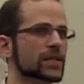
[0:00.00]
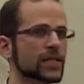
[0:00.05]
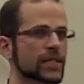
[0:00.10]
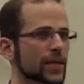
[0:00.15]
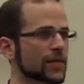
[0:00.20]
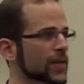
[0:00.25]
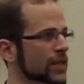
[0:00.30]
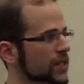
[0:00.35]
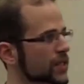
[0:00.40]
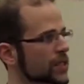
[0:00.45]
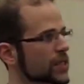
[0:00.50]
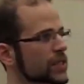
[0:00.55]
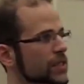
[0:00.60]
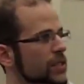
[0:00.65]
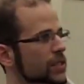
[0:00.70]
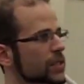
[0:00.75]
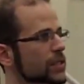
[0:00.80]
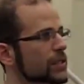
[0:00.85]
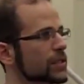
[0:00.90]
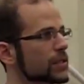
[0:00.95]
Does that make
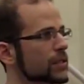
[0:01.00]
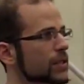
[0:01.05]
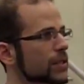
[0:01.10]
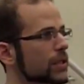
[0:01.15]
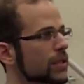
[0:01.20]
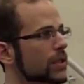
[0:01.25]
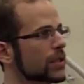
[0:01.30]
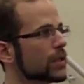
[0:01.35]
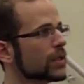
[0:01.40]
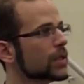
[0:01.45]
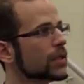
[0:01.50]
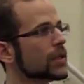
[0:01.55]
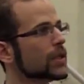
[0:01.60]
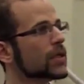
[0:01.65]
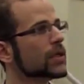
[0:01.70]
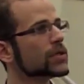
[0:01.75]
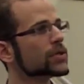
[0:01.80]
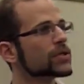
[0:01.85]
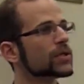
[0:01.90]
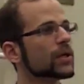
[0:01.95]
sense? Yeah.
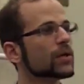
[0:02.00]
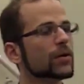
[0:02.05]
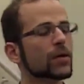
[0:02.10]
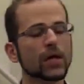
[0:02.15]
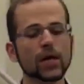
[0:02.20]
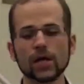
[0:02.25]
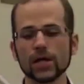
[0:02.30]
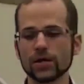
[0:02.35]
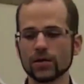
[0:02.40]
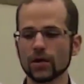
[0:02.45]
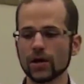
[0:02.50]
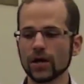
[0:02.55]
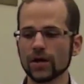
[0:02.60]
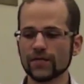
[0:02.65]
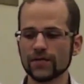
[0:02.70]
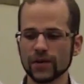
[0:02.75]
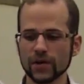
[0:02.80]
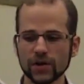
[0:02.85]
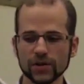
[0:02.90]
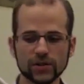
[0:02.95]
So,
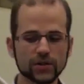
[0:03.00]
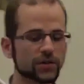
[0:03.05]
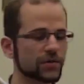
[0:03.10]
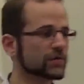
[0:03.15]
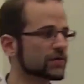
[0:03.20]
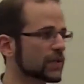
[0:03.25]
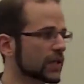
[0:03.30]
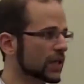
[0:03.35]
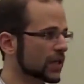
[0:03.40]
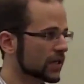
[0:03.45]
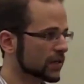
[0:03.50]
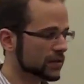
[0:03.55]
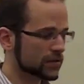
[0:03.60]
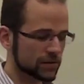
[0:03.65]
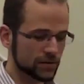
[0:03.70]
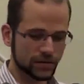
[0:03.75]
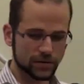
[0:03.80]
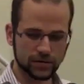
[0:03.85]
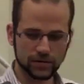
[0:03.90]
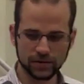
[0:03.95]
if you're also,
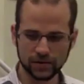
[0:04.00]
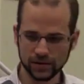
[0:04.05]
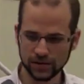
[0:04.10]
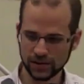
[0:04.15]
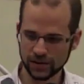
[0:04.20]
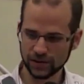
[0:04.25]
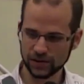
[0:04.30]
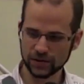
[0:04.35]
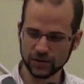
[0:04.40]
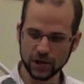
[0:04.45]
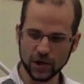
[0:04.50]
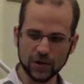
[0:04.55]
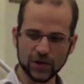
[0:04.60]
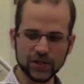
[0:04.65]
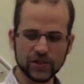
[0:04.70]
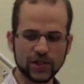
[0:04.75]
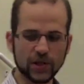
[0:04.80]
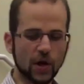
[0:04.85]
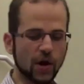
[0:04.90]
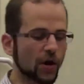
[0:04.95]

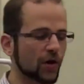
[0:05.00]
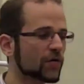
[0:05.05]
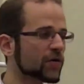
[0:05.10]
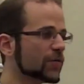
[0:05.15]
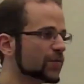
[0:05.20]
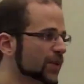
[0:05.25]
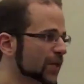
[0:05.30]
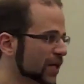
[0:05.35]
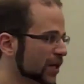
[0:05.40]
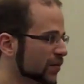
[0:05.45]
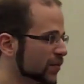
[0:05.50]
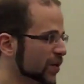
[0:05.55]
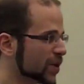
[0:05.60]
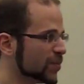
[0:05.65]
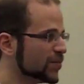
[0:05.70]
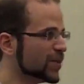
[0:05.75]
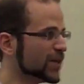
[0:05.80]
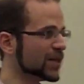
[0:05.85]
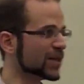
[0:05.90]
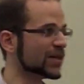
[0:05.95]
notice that all of them begin
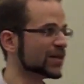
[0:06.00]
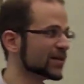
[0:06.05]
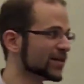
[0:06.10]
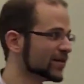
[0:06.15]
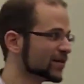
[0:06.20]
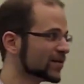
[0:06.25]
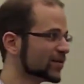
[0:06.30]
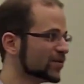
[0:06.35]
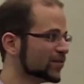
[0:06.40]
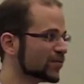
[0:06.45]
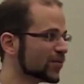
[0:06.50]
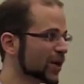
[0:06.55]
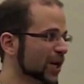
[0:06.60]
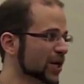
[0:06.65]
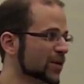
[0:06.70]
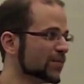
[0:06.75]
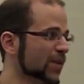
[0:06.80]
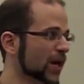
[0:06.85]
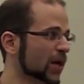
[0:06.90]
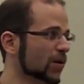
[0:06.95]
with B.
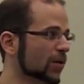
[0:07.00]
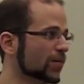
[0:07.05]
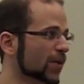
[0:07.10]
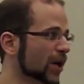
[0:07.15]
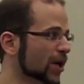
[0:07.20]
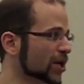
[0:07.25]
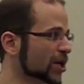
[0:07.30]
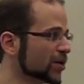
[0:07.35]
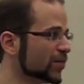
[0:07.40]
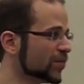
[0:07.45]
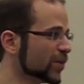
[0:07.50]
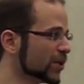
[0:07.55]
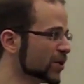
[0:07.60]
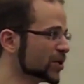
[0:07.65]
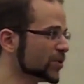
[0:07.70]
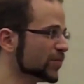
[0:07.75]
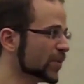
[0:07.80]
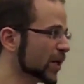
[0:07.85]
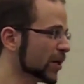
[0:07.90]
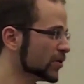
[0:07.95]
Brain, bowel, body,
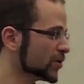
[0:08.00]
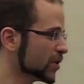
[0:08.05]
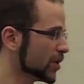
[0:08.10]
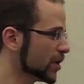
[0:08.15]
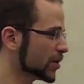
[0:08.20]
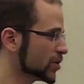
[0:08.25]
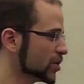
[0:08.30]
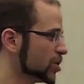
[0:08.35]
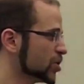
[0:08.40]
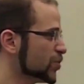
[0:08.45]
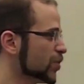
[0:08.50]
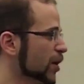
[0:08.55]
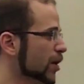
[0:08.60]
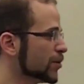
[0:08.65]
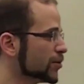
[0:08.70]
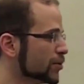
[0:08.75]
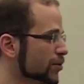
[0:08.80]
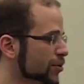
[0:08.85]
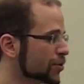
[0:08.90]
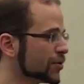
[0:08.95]
burst, biotoxins,
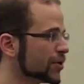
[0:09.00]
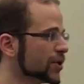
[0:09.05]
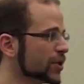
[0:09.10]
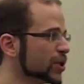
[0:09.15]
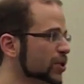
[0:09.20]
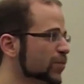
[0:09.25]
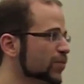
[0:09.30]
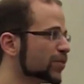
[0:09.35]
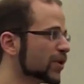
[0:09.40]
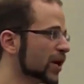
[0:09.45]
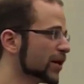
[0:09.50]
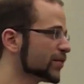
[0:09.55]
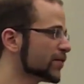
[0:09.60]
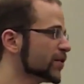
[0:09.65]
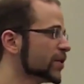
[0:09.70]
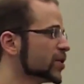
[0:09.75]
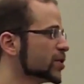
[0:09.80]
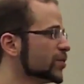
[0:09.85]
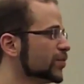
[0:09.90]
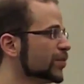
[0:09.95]
bionutrients,
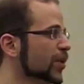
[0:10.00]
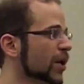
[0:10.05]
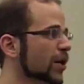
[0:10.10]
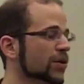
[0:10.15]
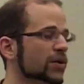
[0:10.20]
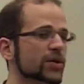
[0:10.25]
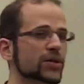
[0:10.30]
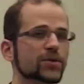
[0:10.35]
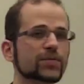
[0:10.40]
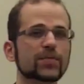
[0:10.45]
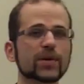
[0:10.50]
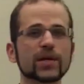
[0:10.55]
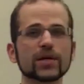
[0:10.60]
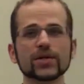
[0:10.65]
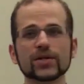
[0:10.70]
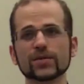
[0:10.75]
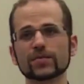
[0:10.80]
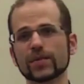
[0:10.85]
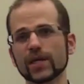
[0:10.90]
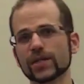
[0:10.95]
breakfast, bothers,
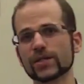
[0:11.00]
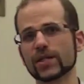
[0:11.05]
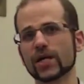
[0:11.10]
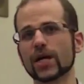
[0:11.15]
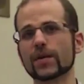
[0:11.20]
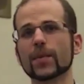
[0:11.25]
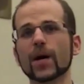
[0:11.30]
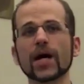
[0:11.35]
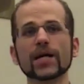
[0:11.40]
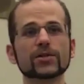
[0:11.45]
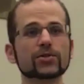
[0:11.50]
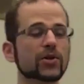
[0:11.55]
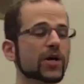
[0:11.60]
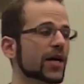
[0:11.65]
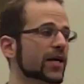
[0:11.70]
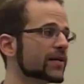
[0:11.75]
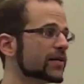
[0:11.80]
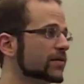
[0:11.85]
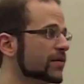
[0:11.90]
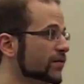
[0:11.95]
bugs, and bedtime. I
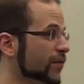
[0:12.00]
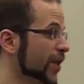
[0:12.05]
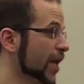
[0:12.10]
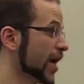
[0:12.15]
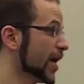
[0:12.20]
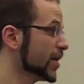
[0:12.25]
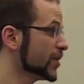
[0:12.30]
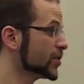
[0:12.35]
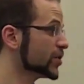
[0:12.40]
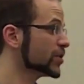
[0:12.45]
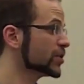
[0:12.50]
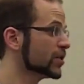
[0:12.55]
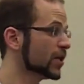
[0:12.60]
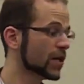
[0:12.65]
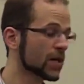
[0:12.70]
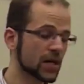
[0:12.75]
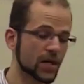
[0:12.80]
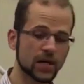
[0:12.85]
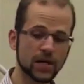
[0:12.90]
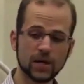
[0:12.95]
tried with
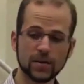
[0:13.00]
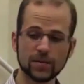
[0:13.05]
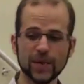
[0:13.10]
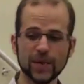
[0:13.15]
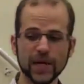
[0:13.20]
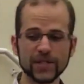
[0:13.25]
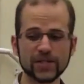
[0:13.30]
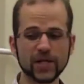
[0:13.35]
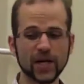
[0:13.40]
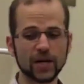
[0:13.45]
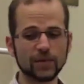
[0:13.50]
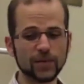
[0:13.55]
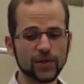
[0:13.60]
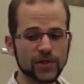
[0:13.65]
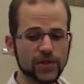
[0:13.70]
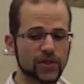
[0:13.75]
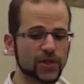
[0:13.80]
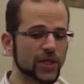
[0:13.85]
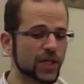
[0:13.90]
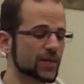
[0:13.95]
S. Bedtime
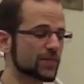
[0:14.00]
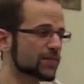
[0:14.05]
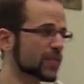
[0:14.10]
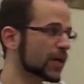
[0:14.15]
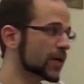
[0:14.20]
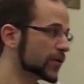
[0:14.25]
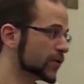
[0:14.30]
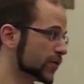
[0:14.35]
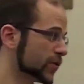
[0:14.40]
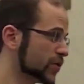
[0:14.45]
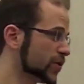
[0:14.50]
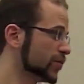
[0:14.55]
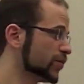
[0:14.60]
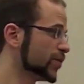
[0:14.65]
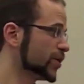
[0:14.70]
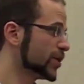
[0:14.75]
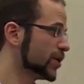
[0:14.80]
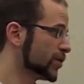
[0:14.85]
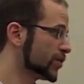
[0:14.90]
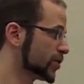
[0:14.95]
was sleep, bugs was
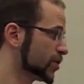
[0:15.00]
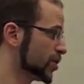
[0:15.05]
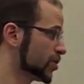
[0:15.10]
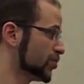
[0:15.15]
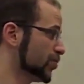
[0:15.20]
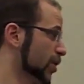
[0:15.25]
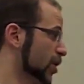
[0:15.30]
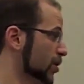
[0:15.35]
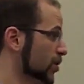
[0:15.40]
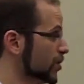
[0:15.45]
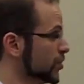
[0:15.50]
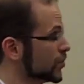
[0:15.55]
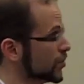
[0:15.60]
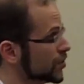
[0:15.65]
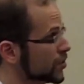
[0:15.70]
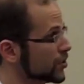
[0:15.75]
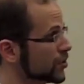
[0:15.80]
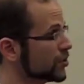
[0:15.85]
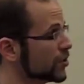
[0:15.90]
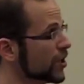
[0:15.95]
symbiosis,
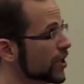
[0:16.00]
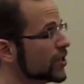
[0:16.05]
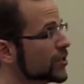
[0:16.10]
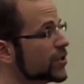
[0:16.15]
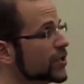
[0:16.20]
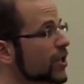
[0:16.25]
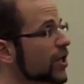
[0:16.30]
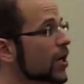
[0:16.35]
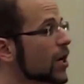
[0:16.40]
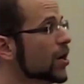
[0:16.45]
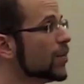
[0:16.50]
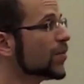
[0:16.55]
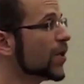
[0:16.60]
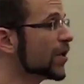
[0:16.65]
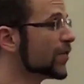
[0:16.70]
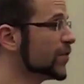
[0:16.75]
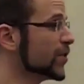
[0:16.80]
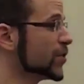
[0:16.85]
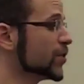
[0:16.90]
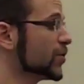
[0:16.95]
bothers was stress,
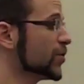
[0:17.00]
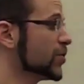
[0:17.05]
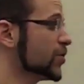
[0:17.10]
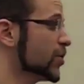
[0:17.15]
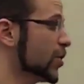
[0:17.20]
breakfast